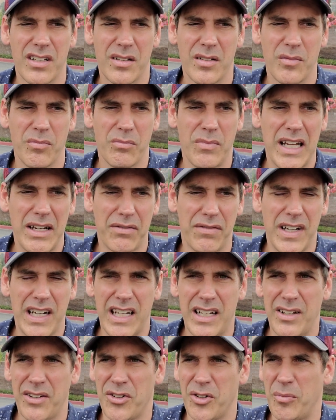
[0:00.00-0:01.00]
make
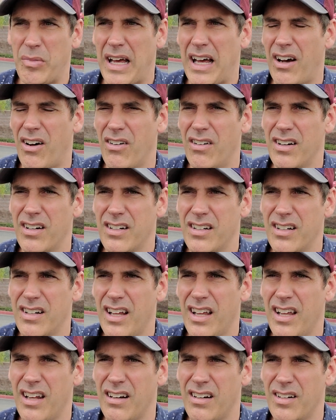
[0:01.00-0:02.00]
videos about
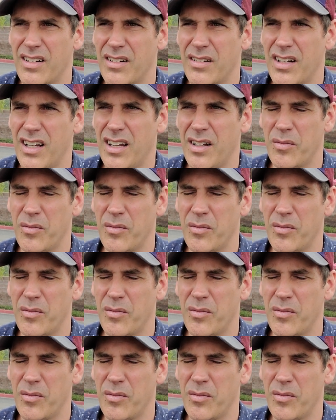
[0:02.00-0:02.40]
and